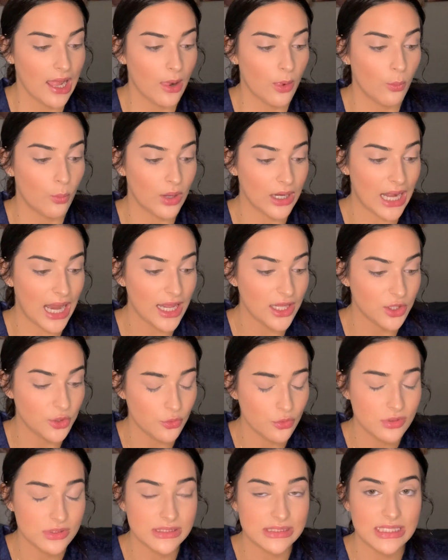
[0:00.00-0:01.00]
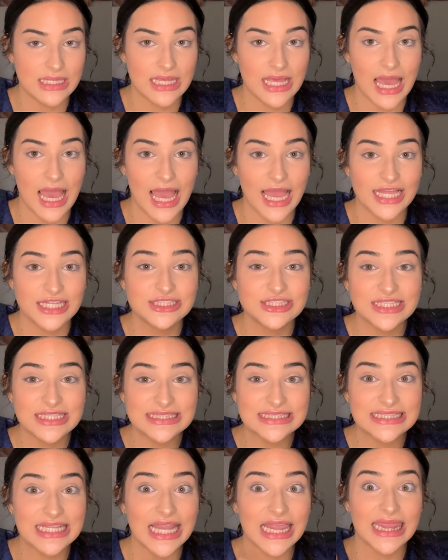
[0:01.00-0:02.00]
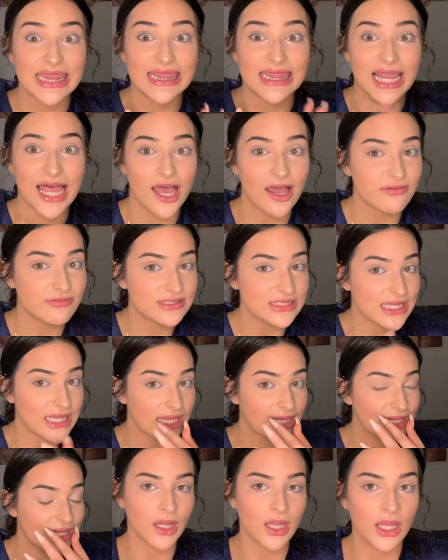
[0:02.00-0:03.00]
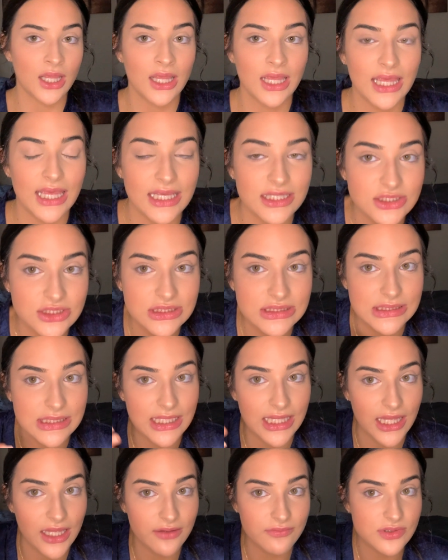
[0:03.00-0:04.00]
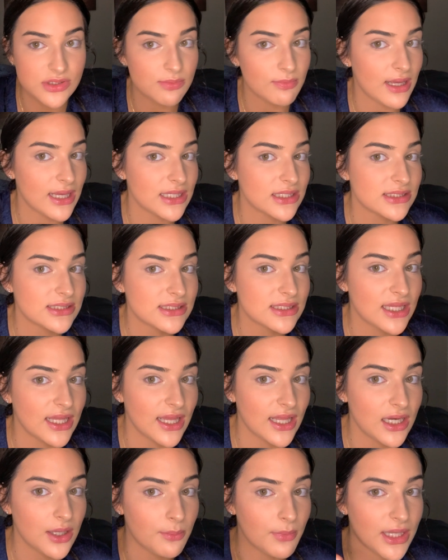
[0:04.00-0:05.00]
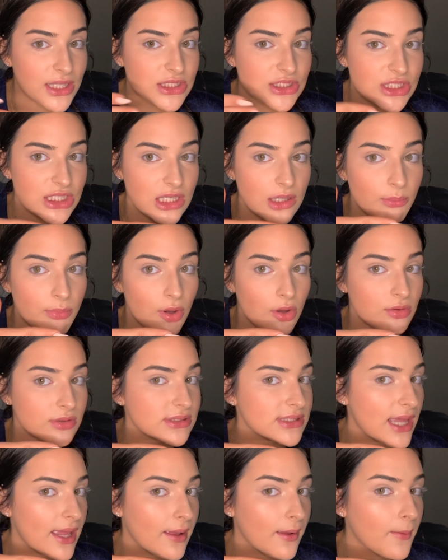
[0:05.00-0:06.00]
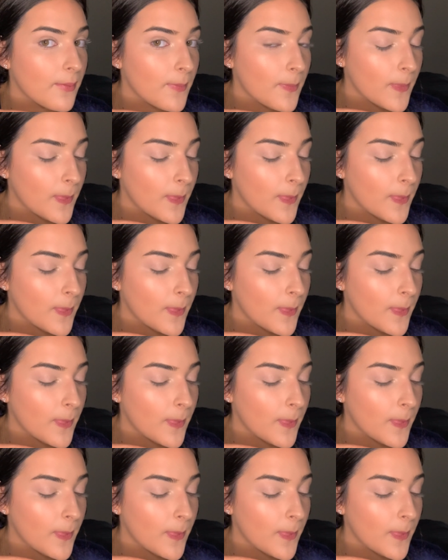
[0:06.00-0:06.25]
When I used it, I just loved it. It just gives my skin and my cheekbones like,